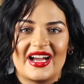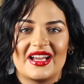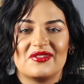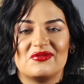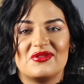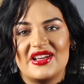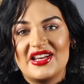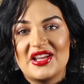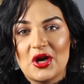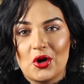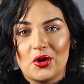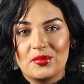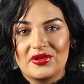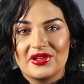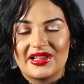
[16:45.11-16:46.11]
I really
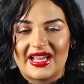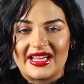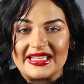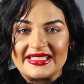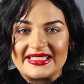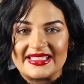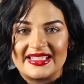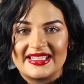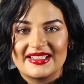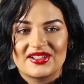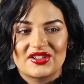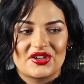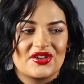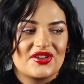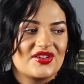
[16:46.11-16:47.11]
hope you liked it,
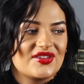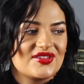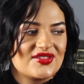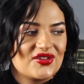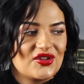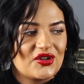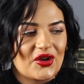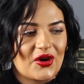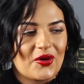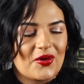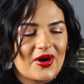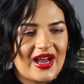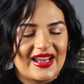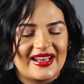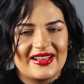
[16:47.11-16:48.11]
because, you
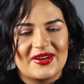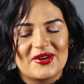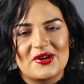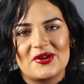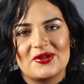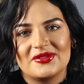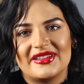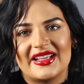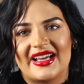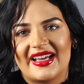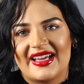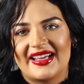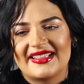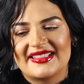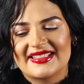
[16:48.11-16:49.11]
know, I know
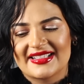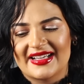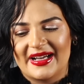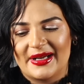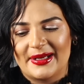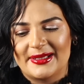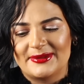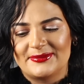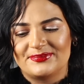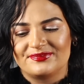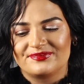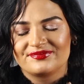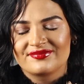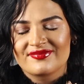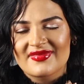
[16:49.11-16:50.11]
that
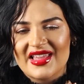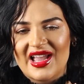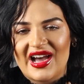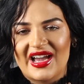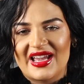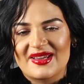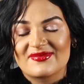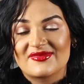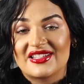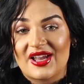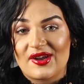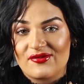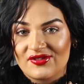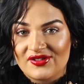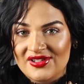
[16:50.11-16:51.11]
I am
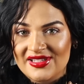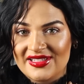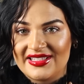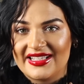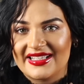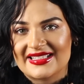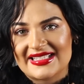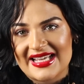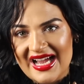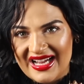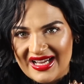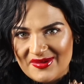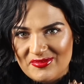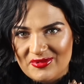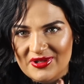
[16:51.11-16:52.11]
definitely a
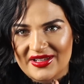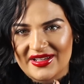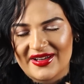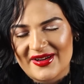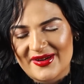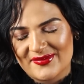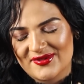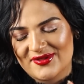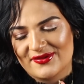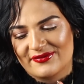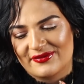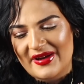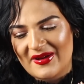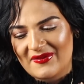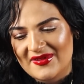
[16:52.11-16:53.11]
type when it comes to
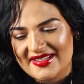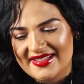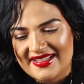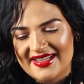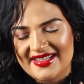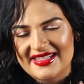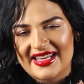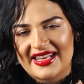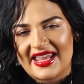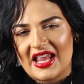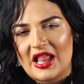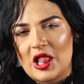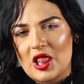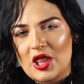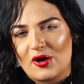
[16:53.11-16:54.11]
fragrances, and
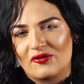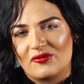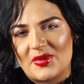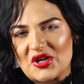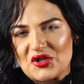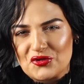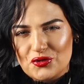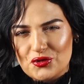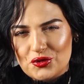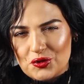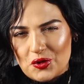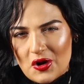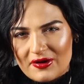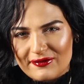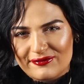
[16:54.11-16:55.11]
I love my
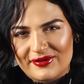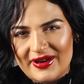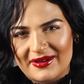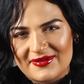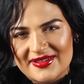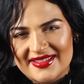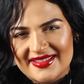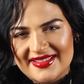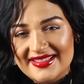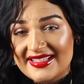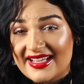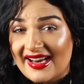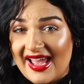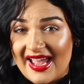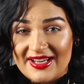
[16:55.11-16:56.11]
strong fragrances
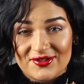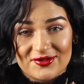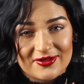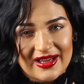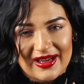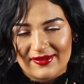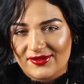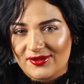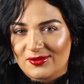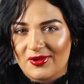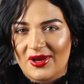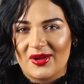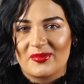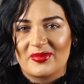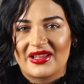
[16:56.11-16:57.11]
that I don't have to
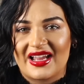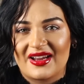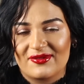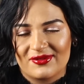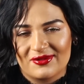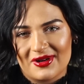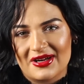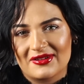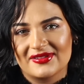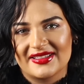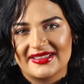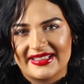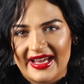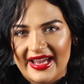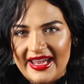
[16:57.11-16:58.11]
reapply throughout
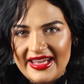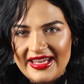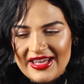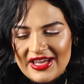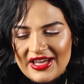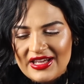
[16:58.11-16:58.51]
the day,